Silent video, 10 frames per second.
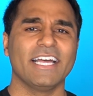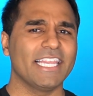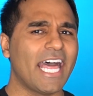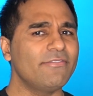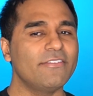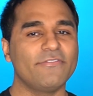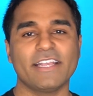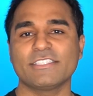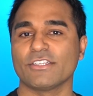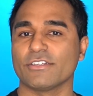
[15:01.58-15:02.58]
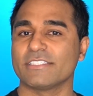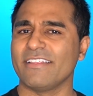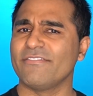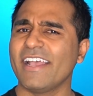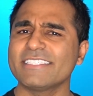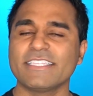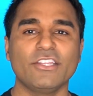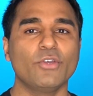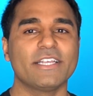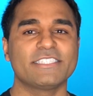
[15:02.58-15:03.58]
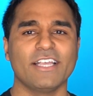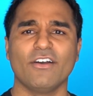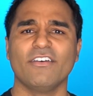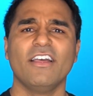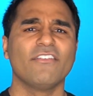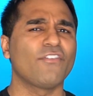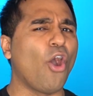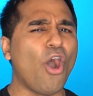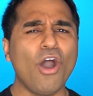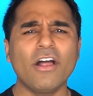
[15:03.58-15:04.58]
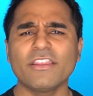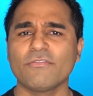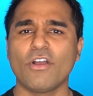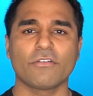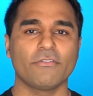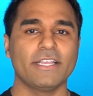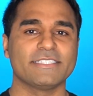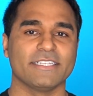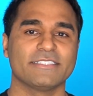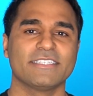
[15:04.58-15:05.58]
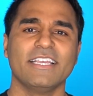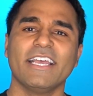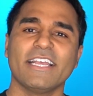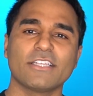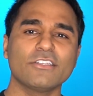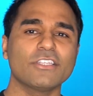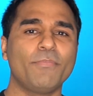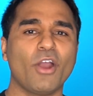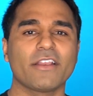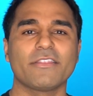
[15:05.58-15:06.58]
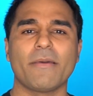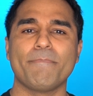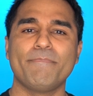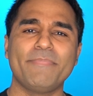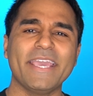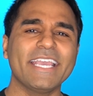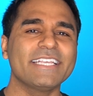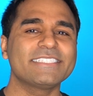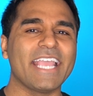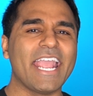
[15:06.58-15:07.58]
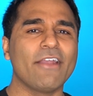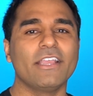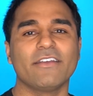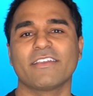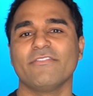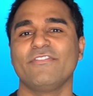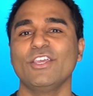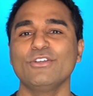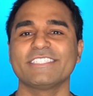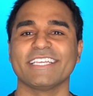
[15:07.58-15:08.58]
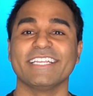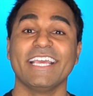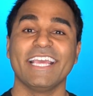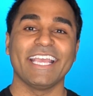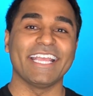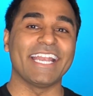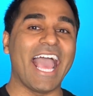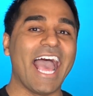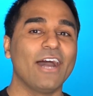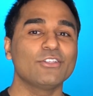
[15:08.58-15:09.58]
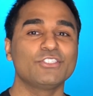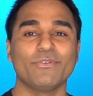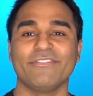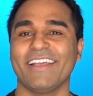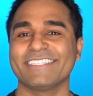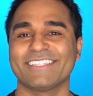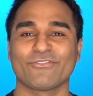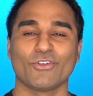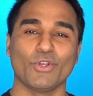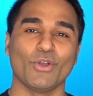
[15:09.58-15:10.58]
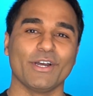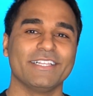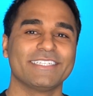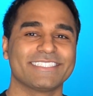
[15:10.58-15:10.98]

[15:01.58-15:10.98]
A lot of investors invest in USO for all the wrong reasons. It's also part of the biggest area of confusion in how to invest in crude oil.